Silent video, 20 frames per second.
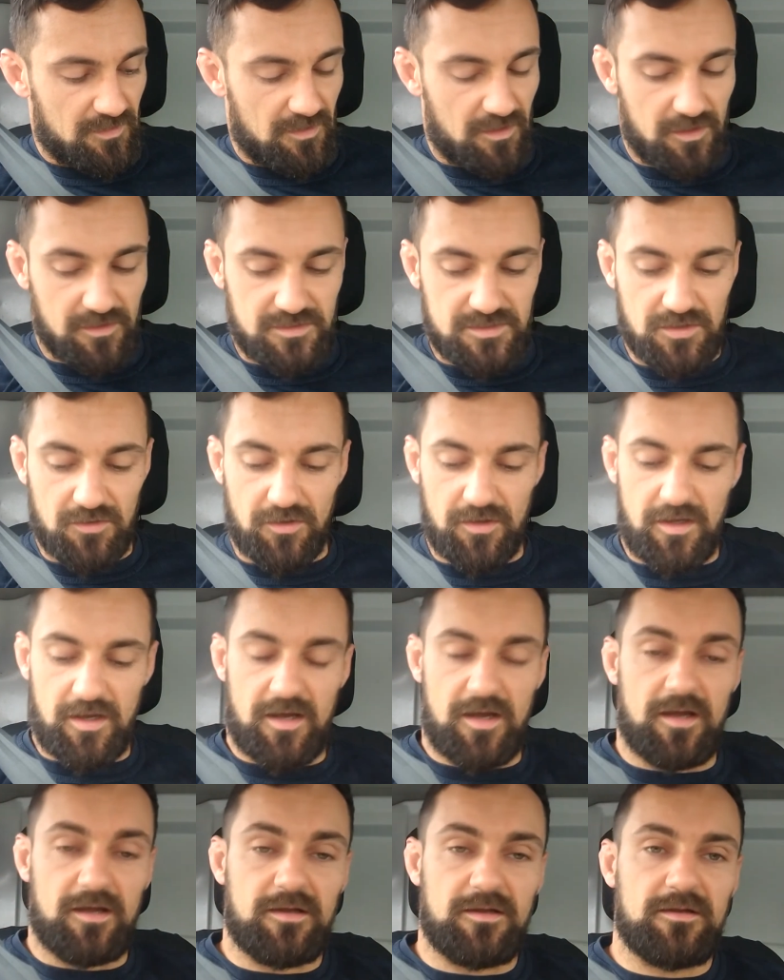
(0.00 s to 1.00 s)
And so
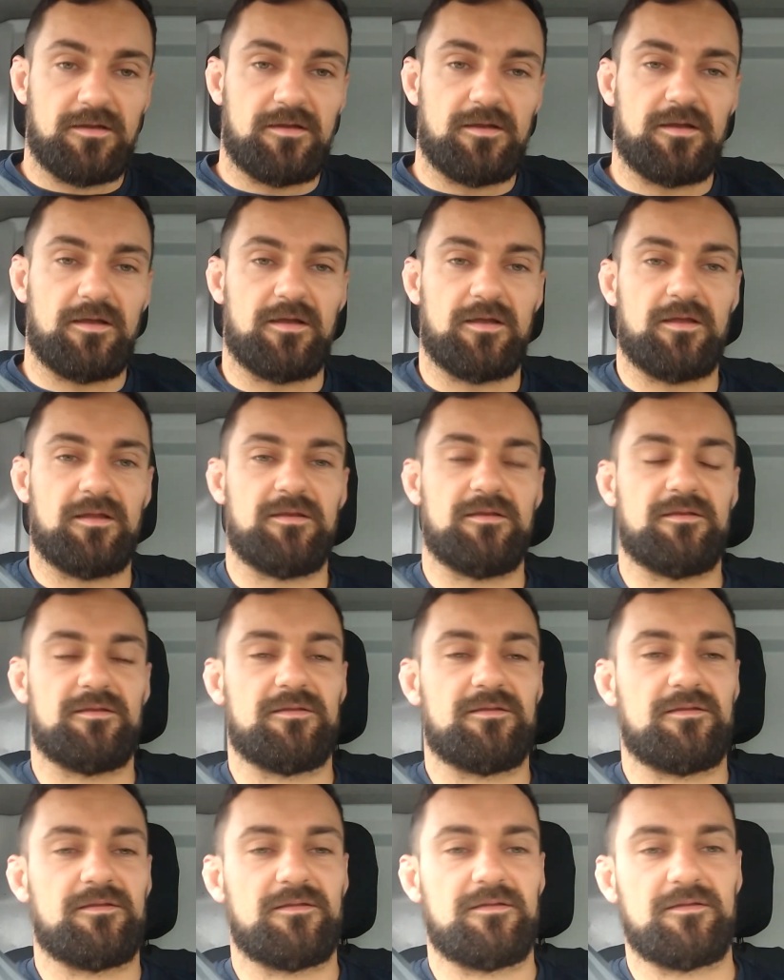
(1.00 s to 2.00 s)
there
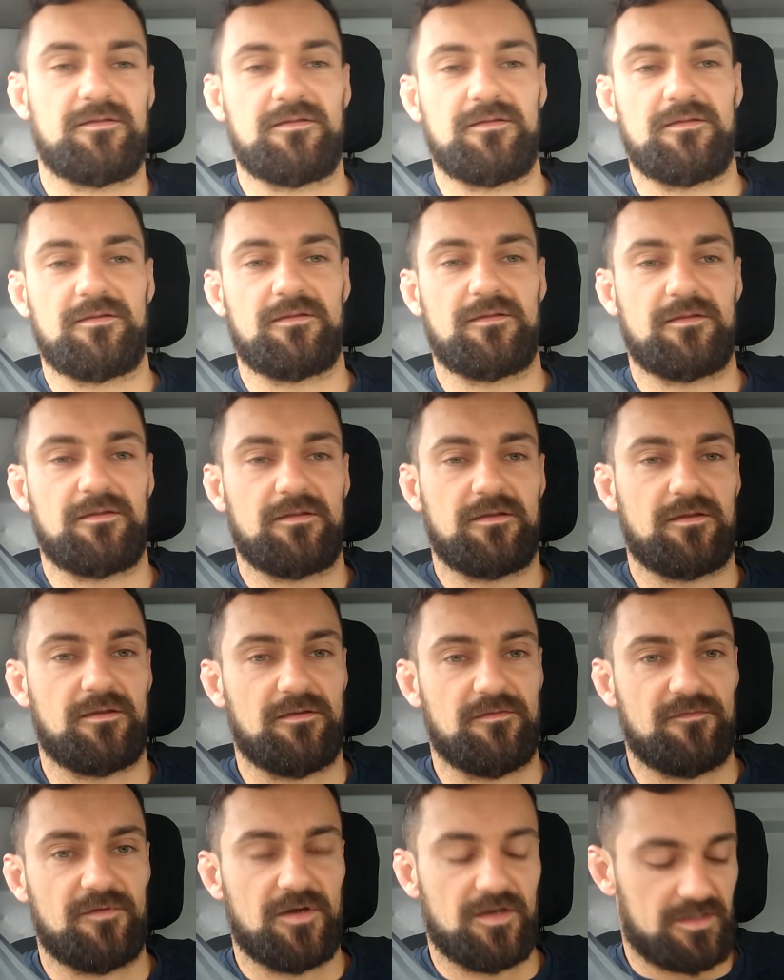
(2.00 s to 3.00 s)
in
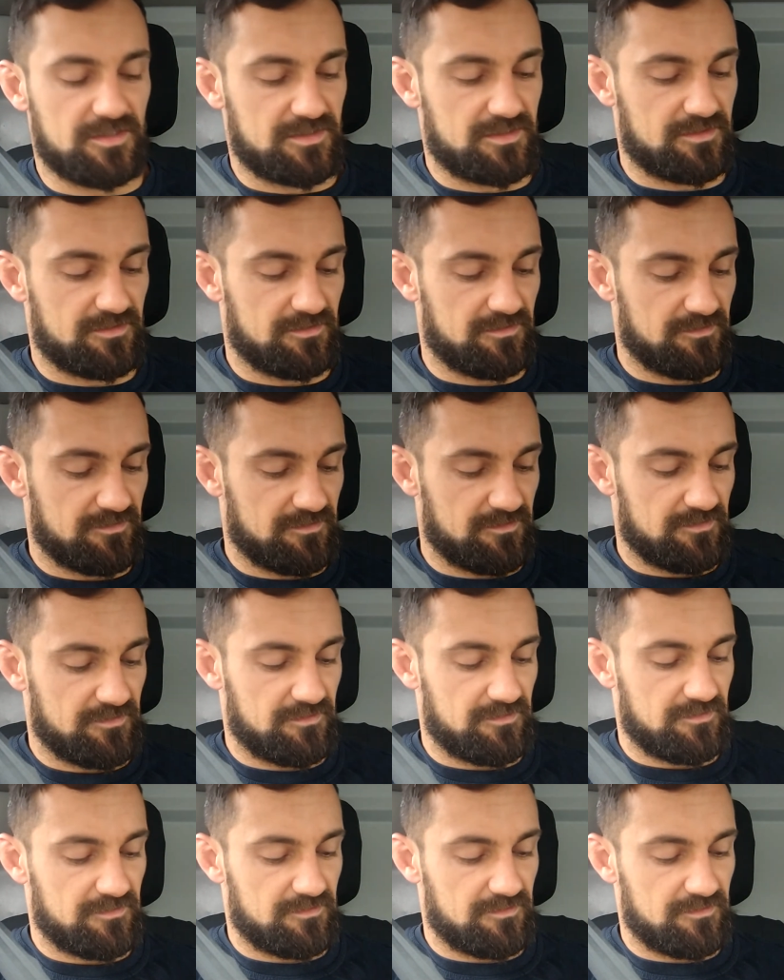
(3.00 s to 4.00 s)
verse
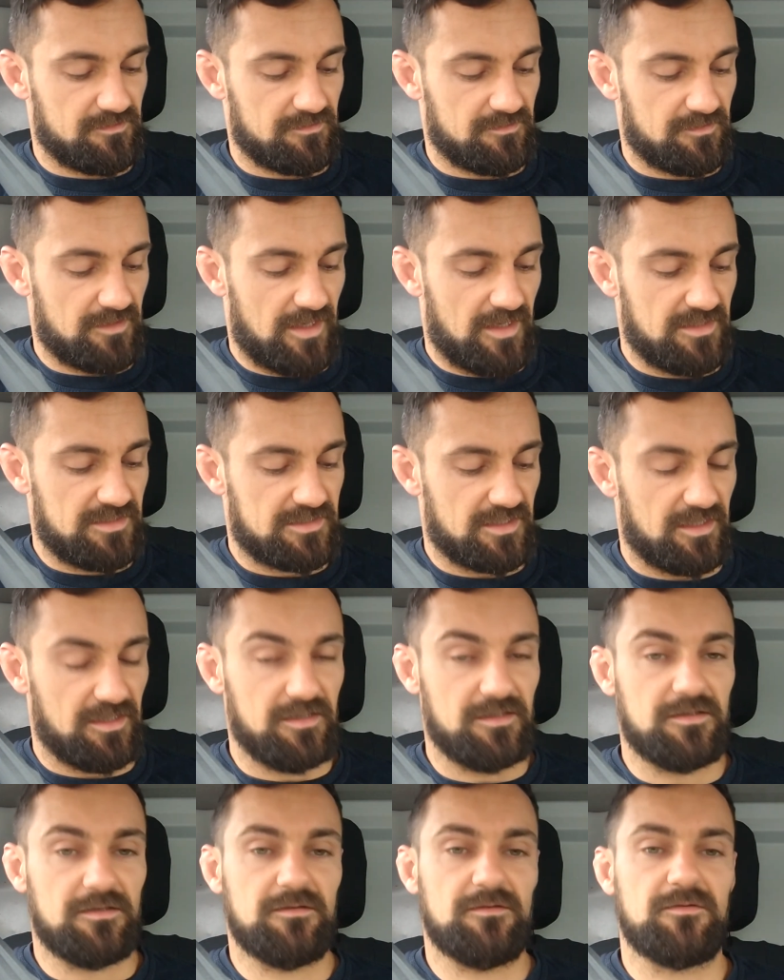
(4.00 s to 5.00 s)

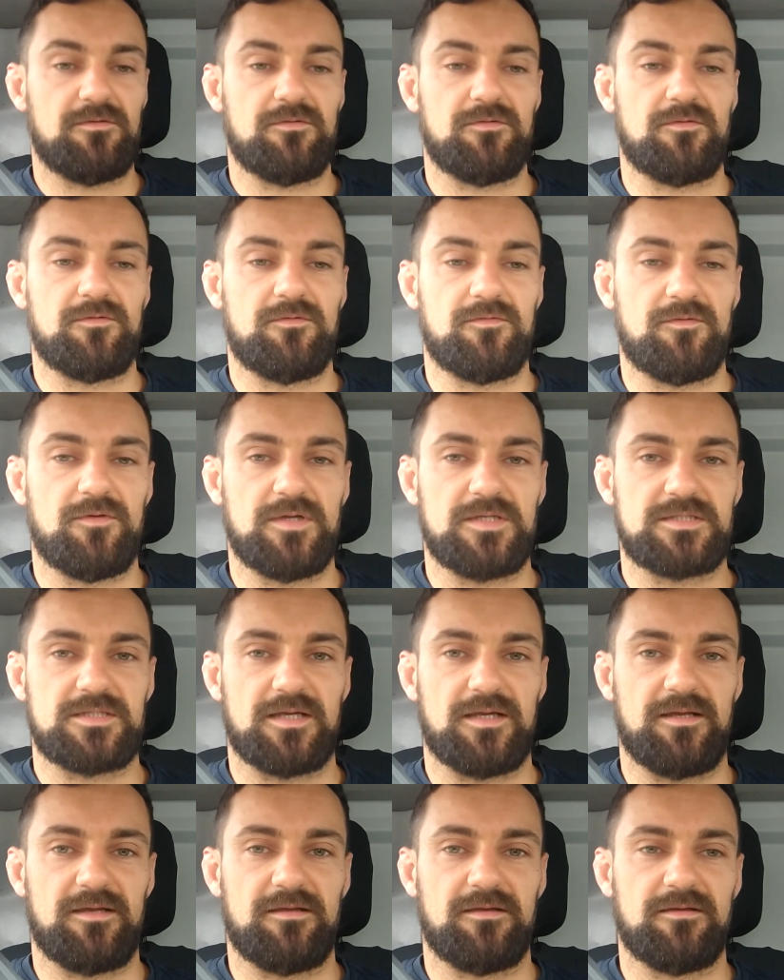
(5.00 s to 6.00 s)
18 we
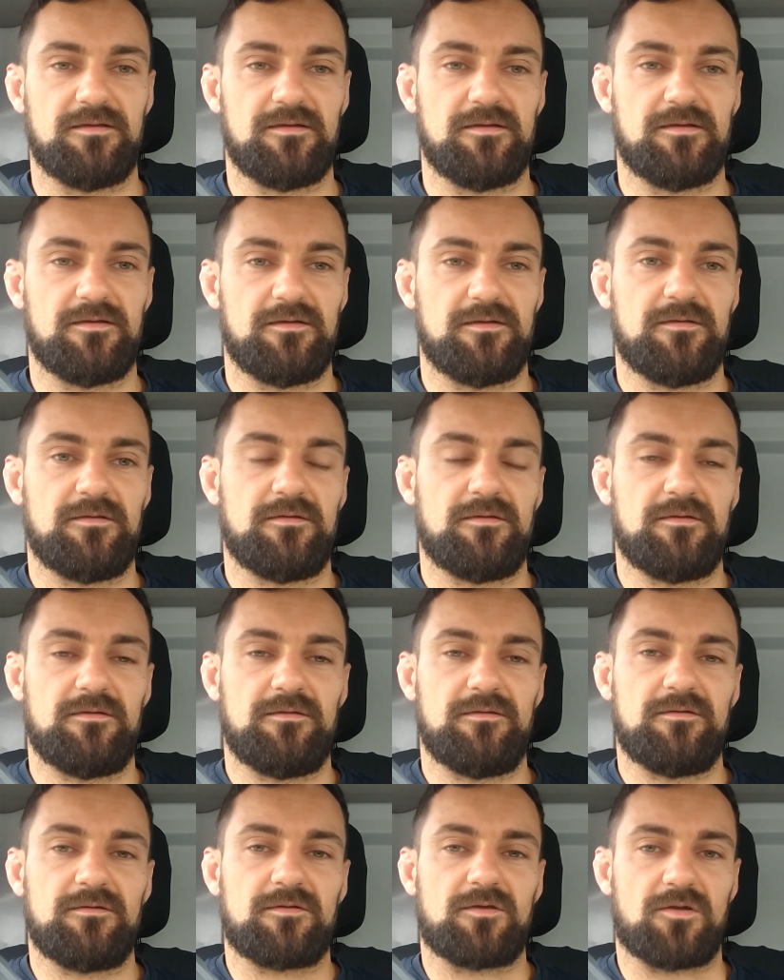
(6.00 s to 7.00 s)
see
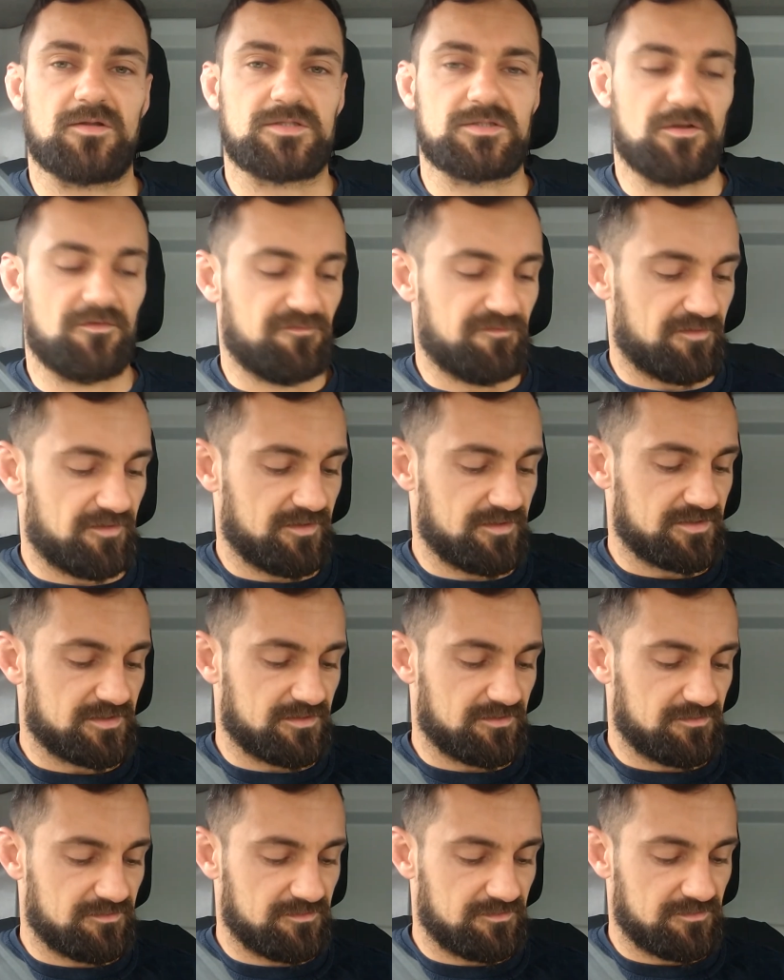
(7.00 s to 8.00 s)
God's love for us,
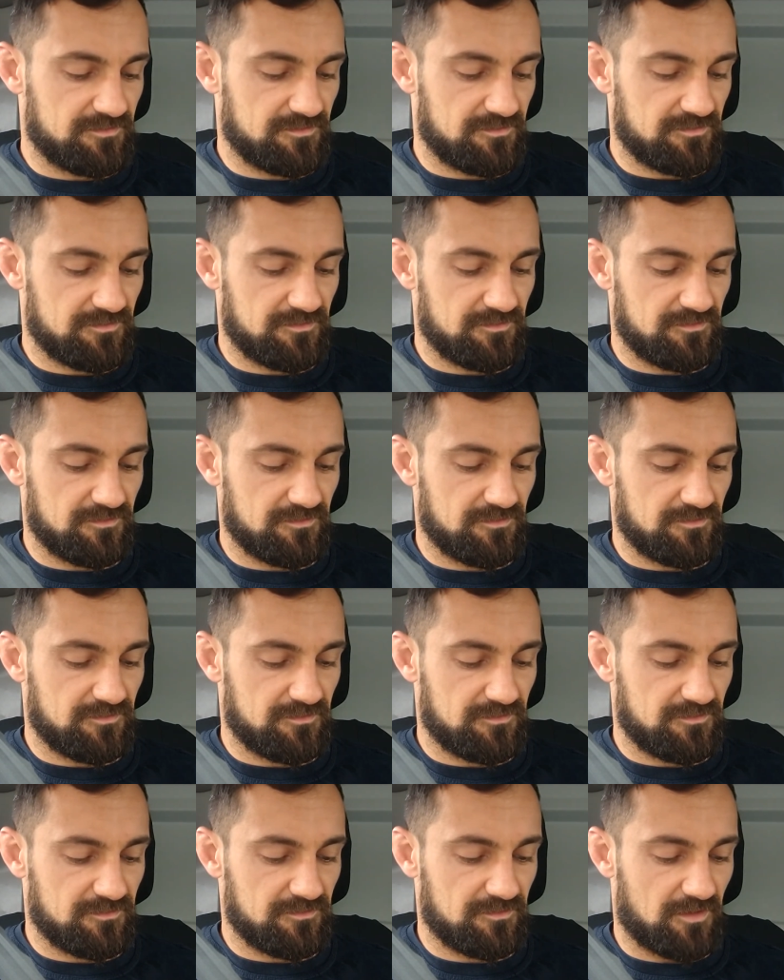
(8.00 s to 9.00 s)

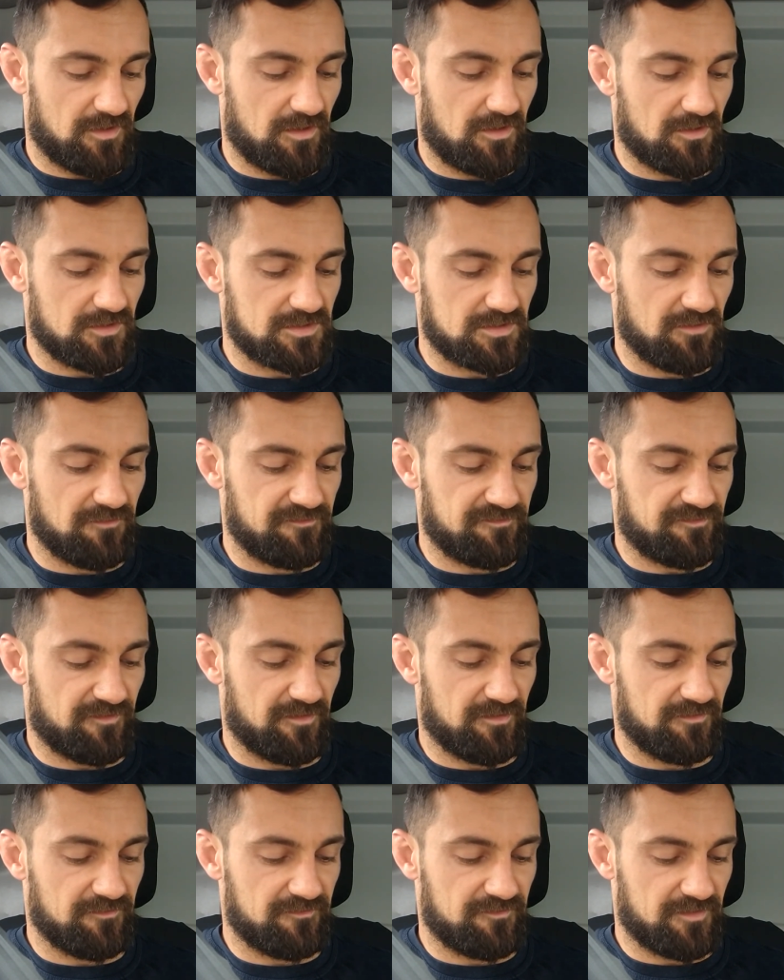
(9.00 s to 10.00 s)
God's love
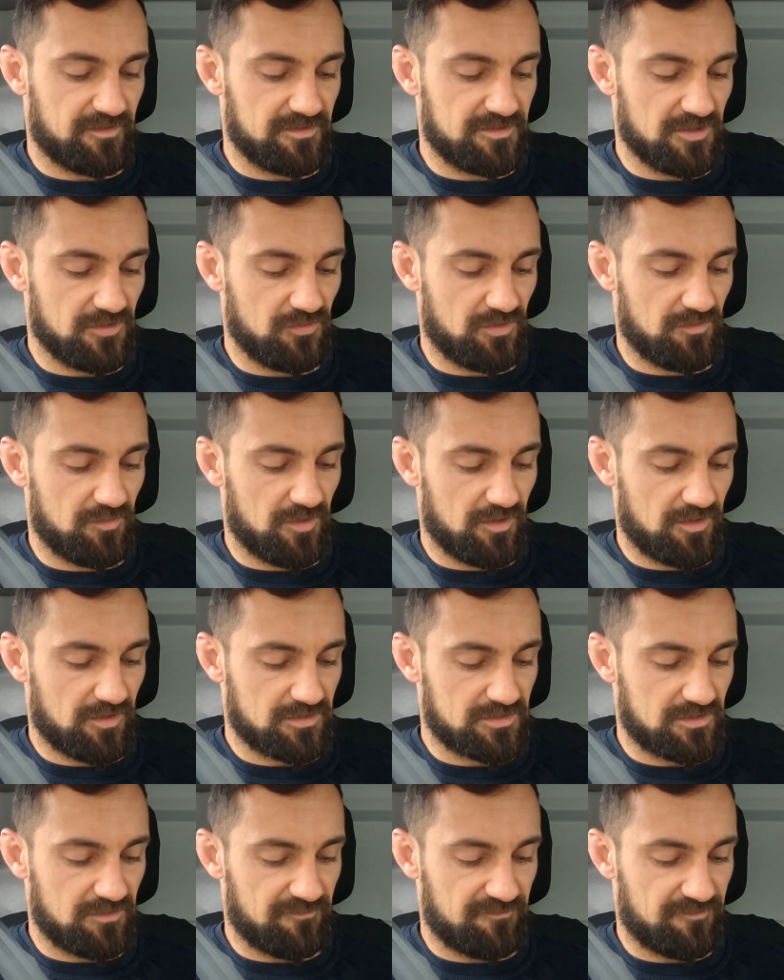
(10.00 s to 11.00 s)
for Judah, but
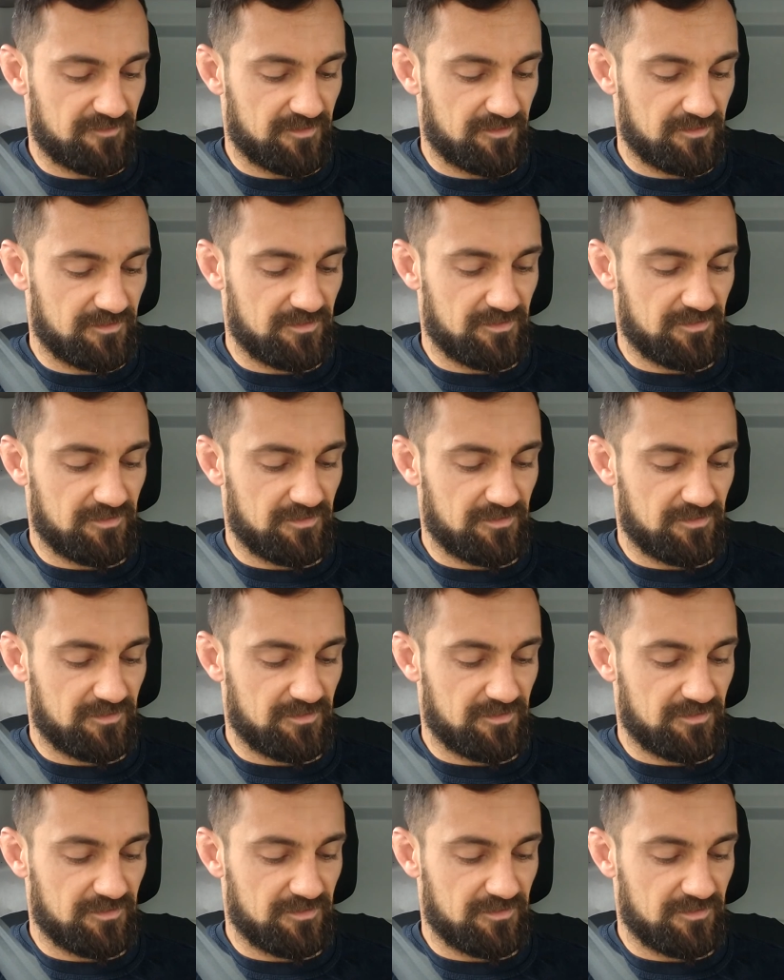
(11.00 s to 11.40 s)
God's love for